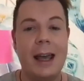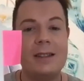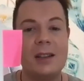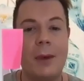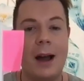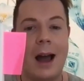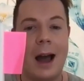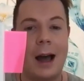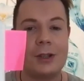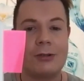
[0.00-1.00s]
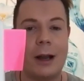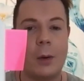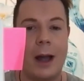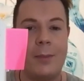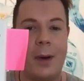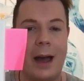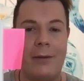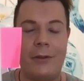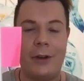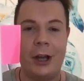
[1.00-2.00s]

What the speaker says: into my heart straight away, Bev.